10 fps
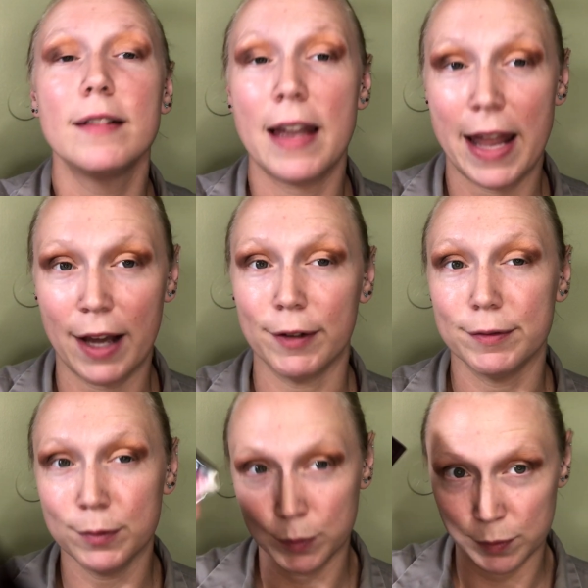Now,
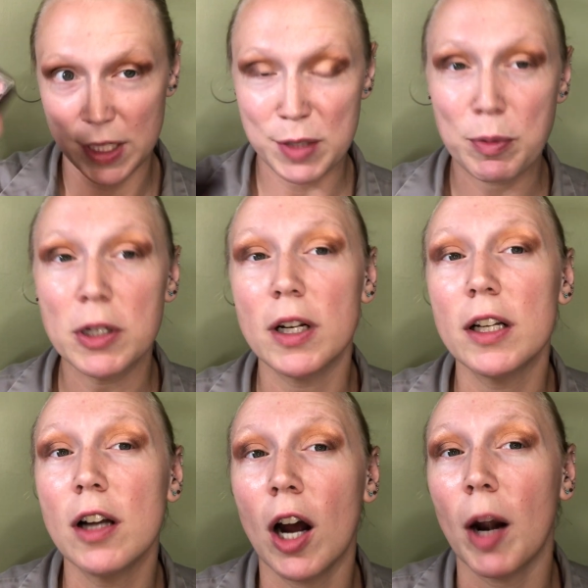let's put
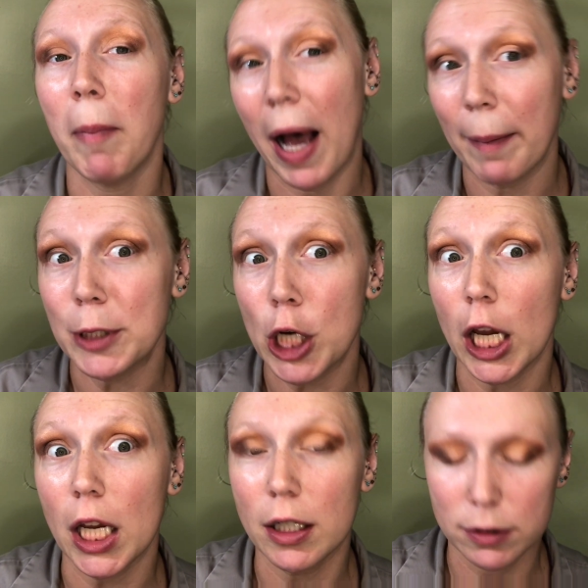on our pop
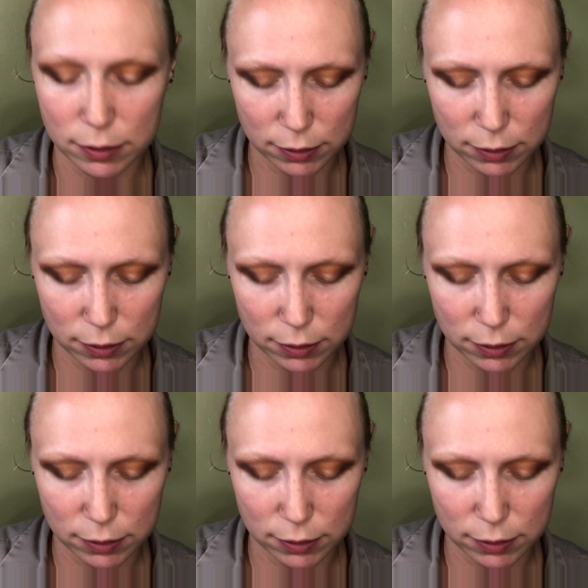shade.